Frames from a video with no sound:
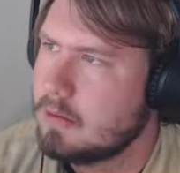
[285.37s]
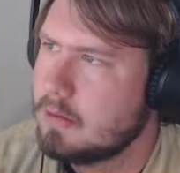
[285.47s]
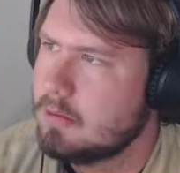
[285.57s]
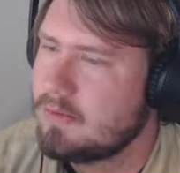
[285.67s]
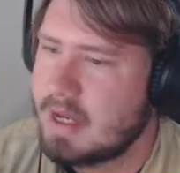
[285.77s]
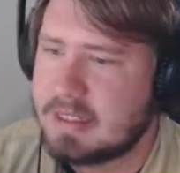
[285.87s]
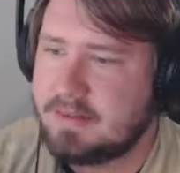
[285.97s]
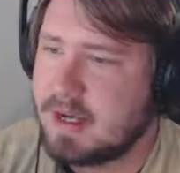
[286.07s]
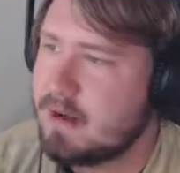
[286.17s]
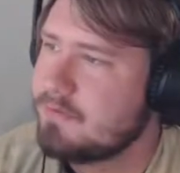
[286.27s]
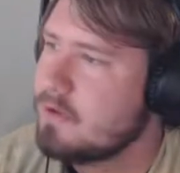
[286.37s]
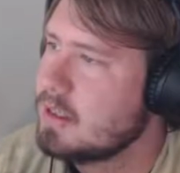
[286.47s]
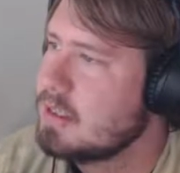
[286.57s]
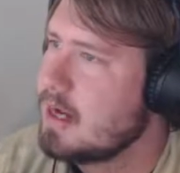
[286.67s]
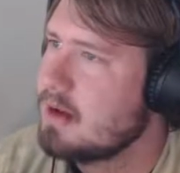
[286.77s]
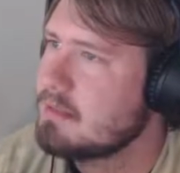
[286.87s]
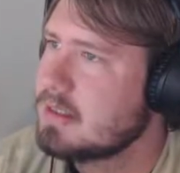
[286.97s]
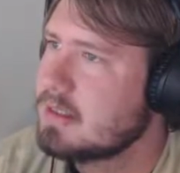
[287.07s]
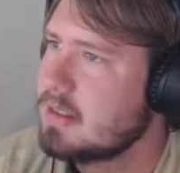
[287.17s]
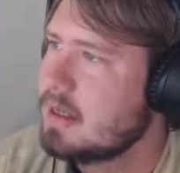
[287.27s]
have activated it four
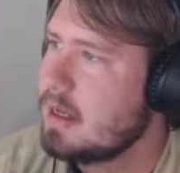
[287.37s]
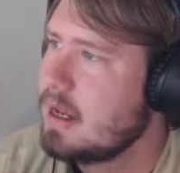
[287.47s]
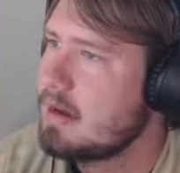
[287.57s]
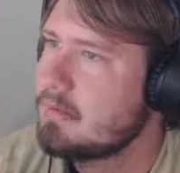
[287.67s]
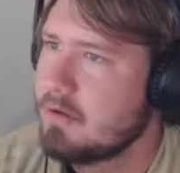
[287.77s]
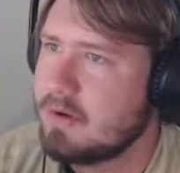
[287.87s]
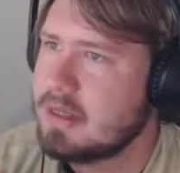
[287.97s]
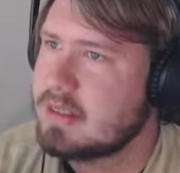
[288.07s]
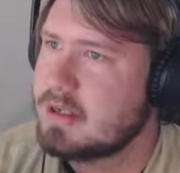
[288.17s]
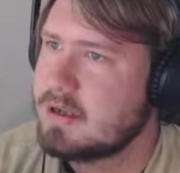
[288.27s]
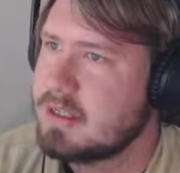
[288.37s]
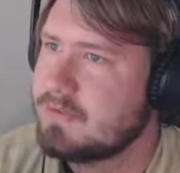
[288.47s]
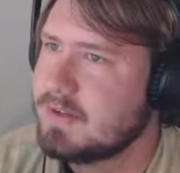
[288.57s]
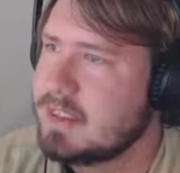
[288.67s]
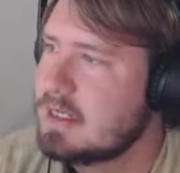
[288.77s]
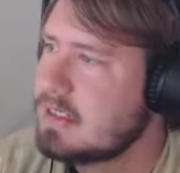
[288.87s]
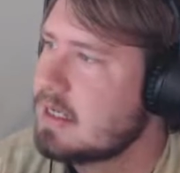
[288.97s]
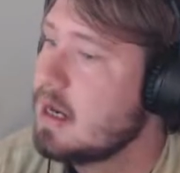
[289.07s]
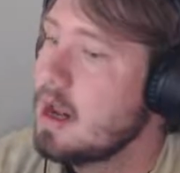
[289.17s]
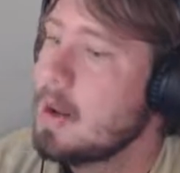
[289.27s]
times, and we were in 0G for 10
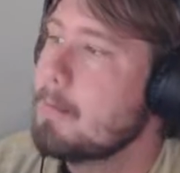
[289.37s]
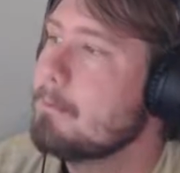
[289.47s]
seconds.